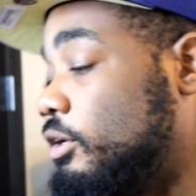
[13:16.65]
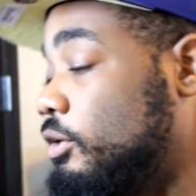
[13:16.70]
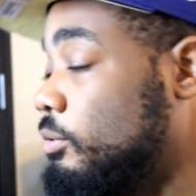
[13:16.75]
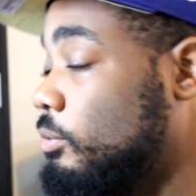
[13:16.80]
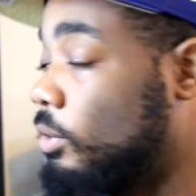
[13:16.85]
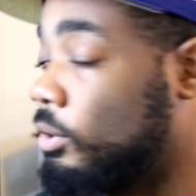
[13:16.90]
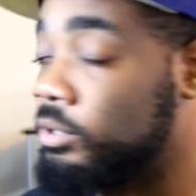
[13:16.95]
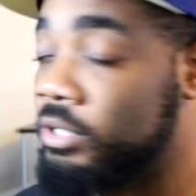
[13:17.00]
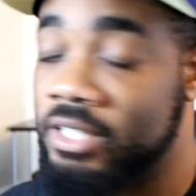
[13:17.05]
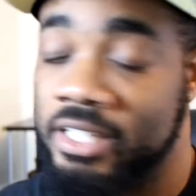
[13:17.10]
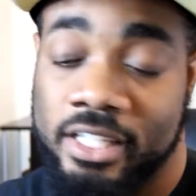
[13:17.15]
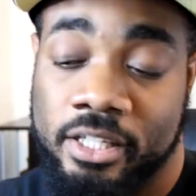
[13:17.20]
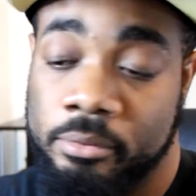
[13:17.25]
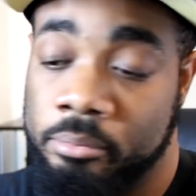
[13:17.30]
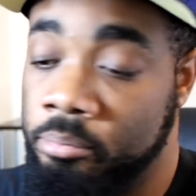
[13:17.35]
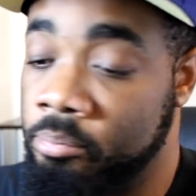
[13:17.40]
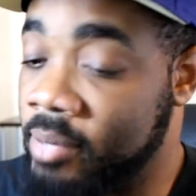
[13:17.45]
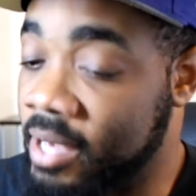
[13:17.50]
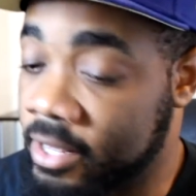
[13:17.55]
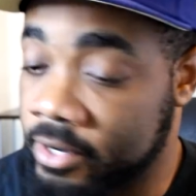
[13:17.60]
You only
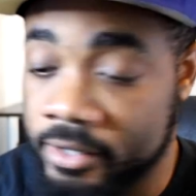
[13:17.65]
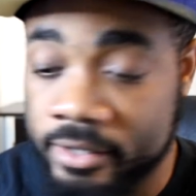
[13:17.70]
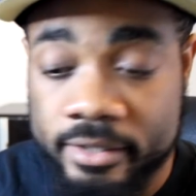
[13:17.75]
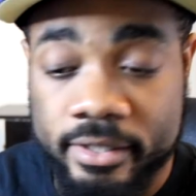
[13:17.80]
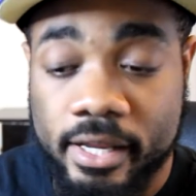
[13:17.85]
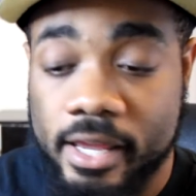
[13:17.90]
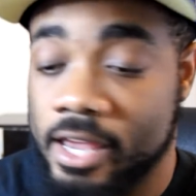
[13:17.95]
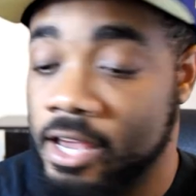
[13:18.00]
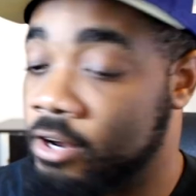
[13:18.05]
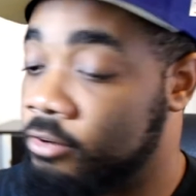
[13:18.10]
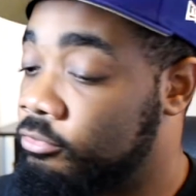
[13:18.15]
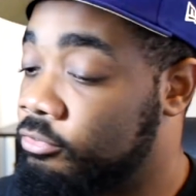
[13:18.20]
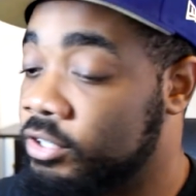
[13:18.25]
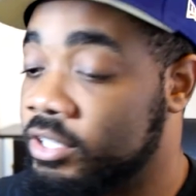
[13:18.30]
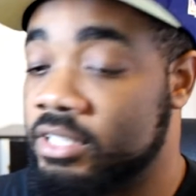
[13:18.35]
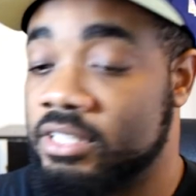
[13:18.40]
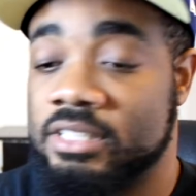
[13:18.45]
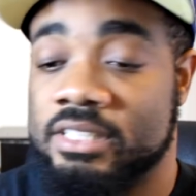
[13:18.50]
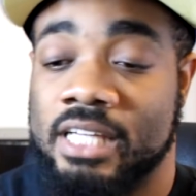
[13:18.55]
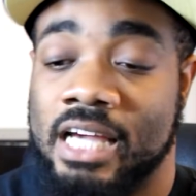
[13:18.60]
get better
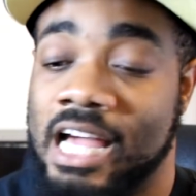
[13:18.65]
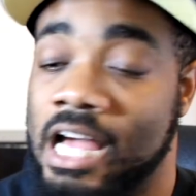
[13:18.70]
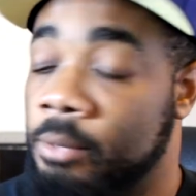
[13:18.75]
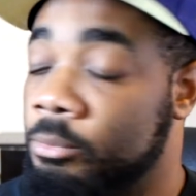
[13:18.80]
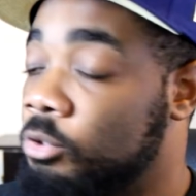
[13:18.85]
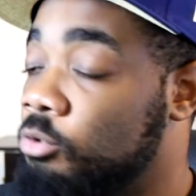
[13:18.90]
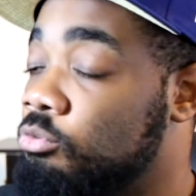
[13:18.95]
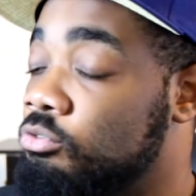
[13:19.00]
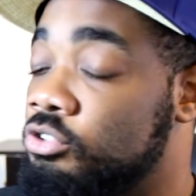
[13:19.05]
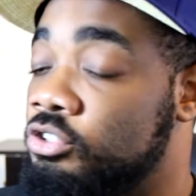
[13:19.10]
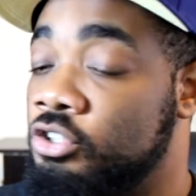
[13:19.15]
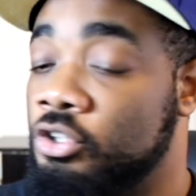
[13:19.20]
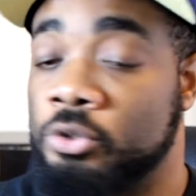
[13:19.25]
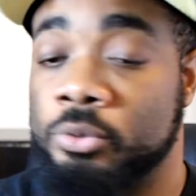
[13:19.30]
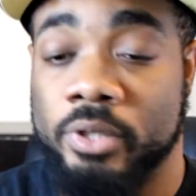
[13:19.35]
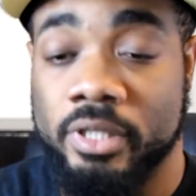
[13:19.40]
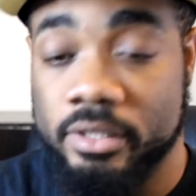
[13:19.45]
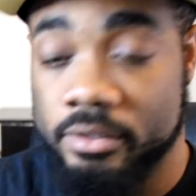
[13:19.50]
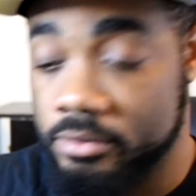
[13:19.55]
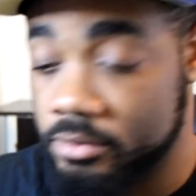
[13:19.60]
every time you do
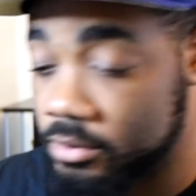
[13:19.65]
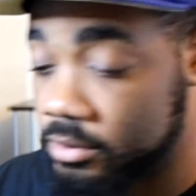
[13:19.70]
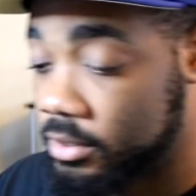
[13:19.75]
it.